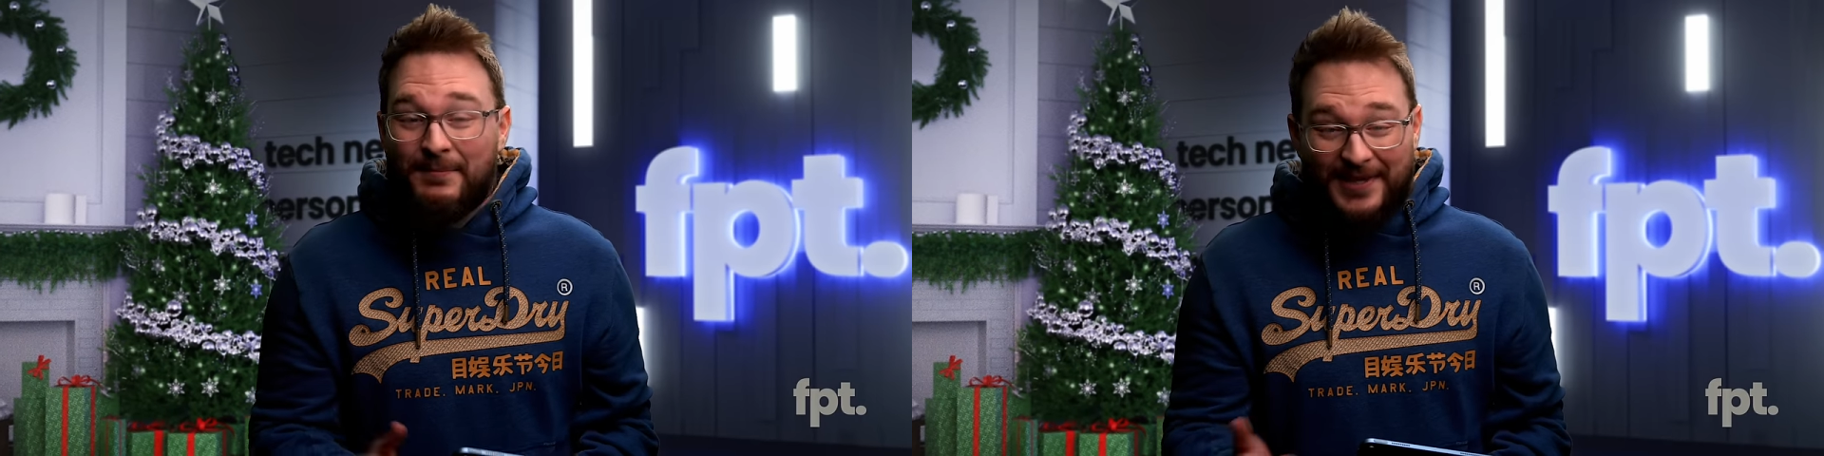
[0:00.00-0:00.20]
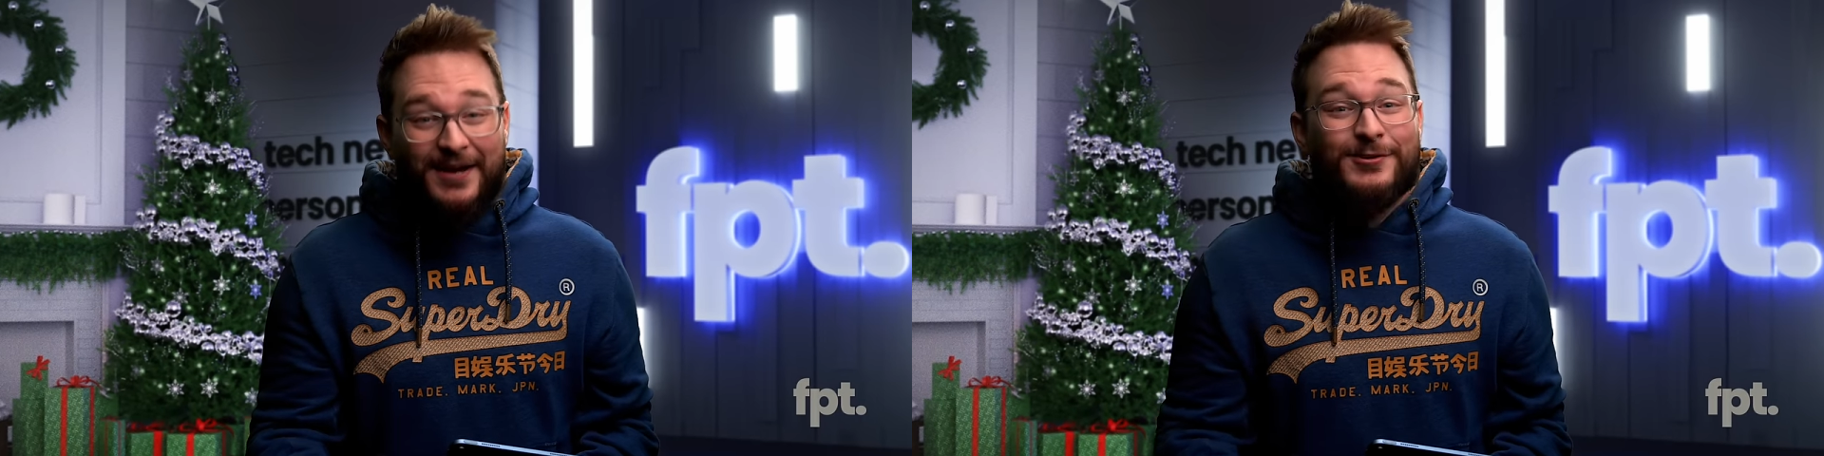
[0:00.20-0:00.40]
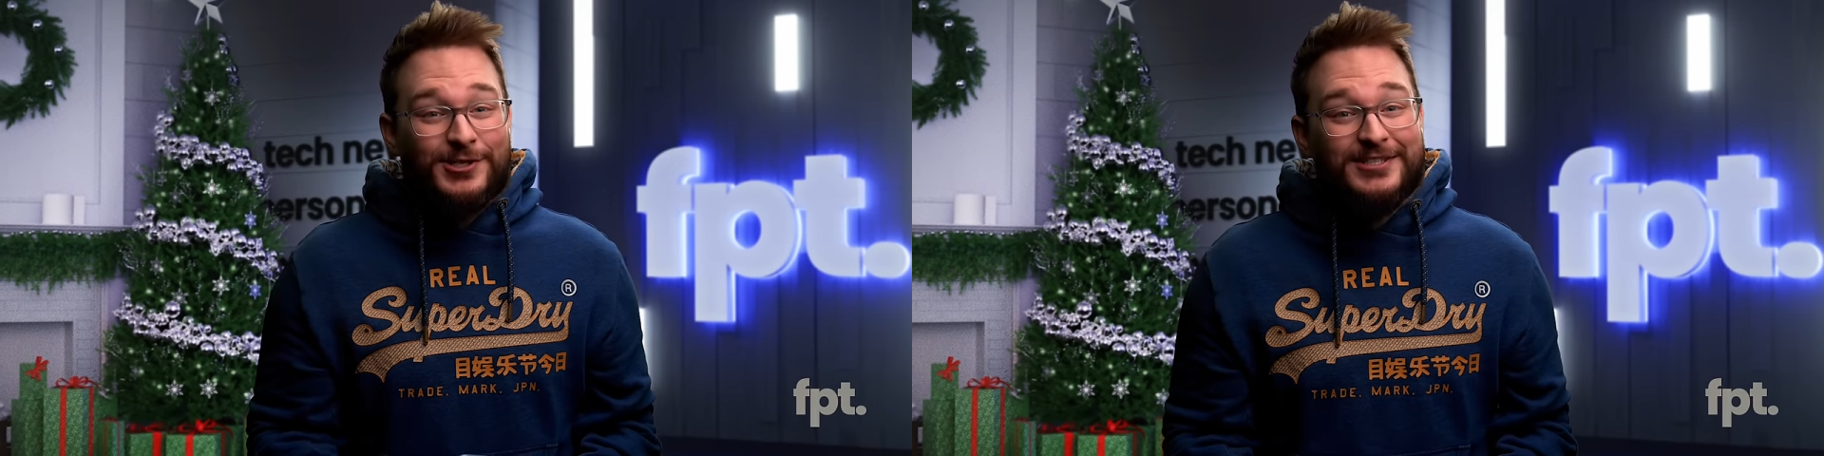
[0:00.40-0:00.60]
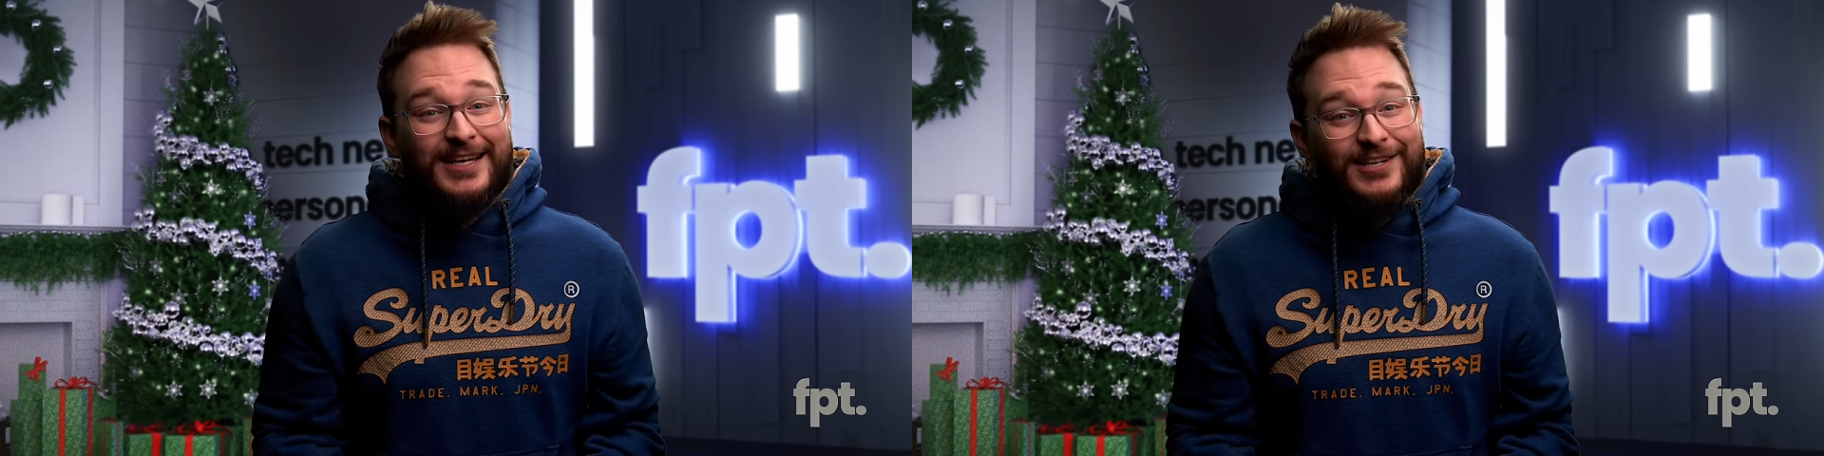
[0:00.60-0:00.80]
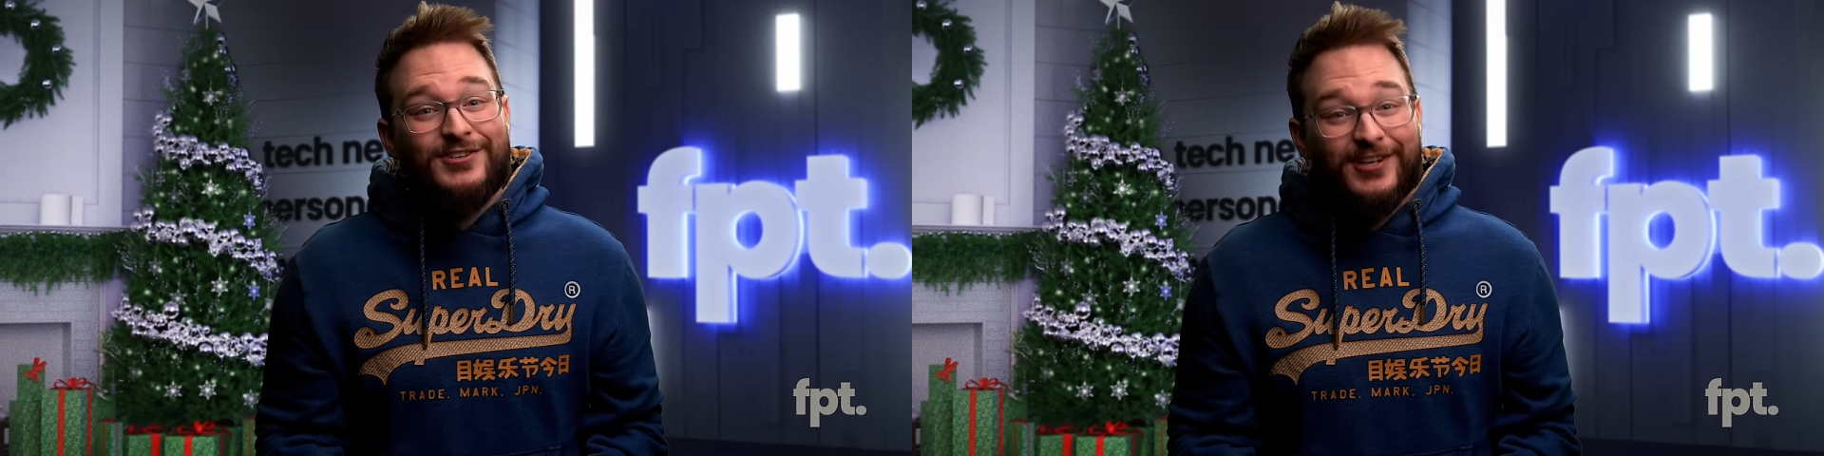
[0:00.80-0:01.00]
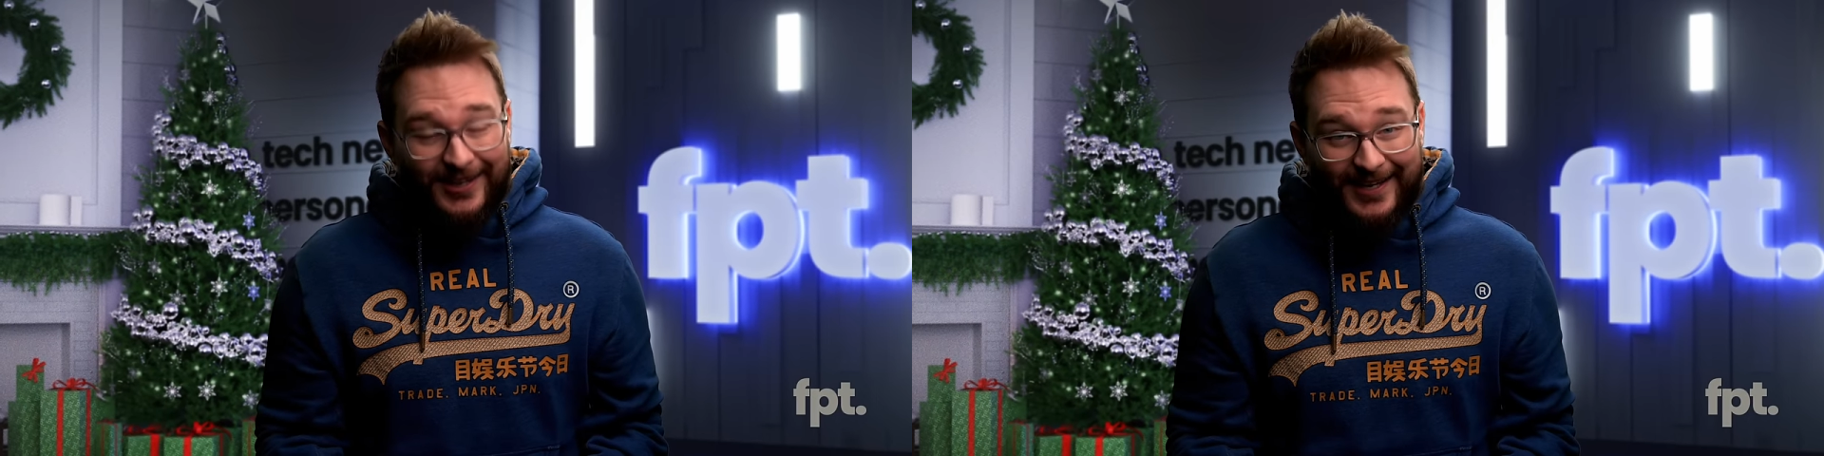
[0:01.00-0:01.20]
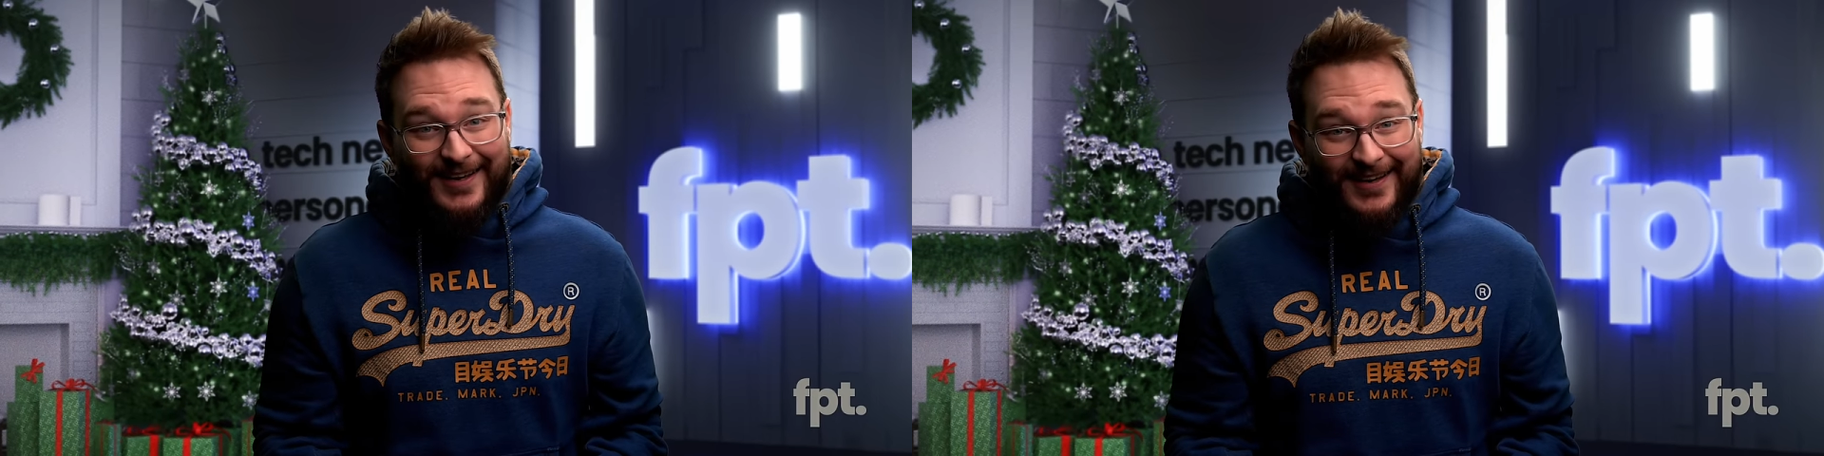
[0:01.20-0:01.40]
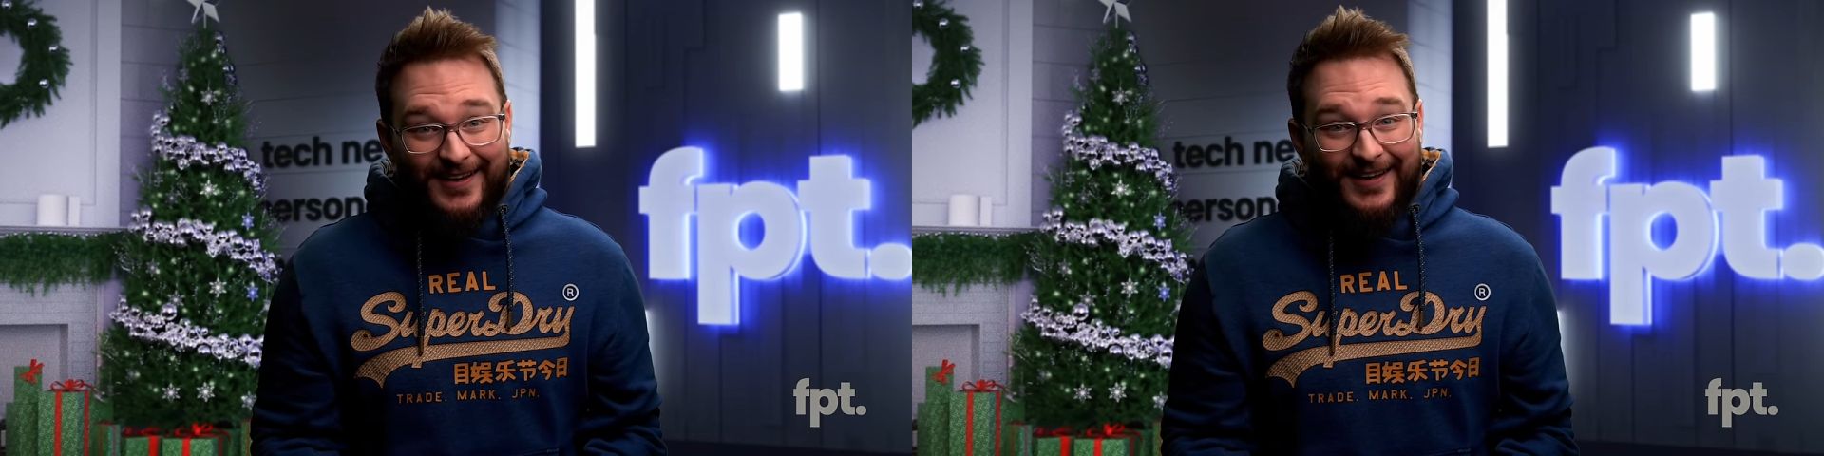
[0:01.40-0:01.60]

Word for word: but that was just to get you to click.